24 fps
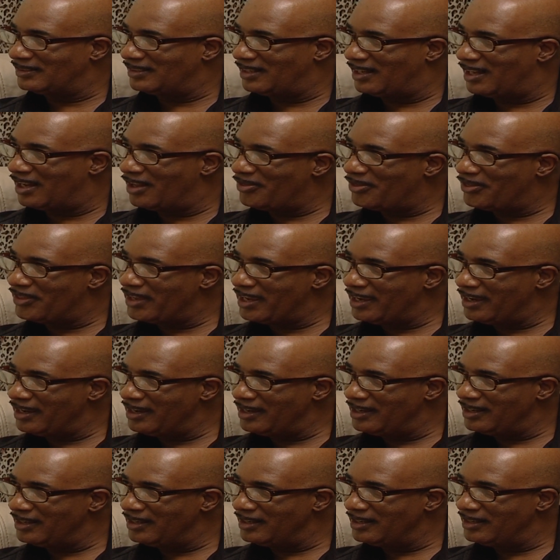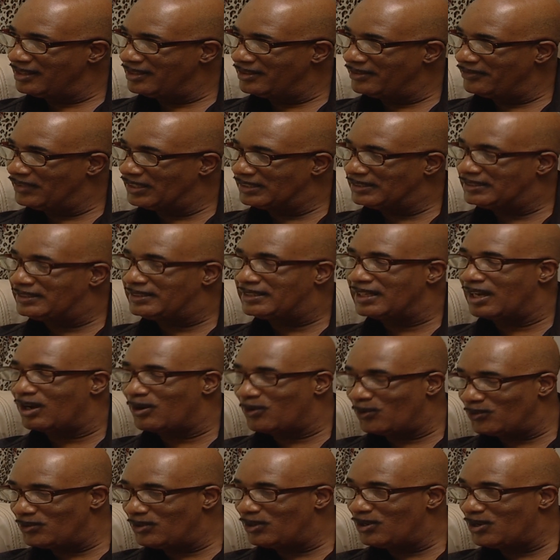are they the
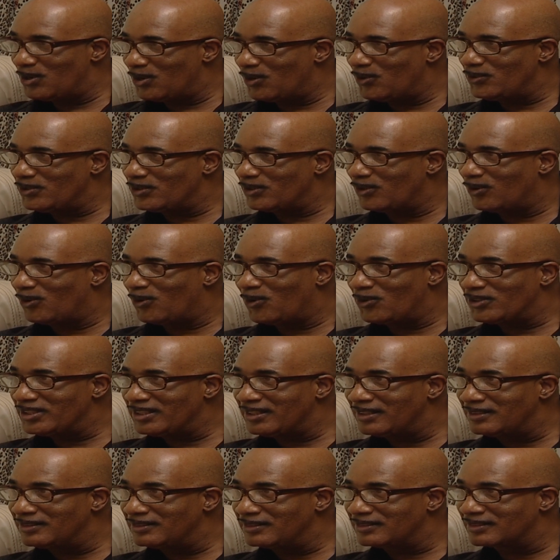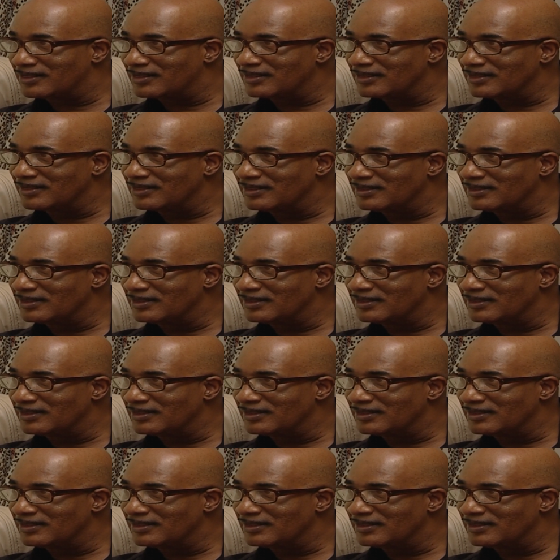download audience?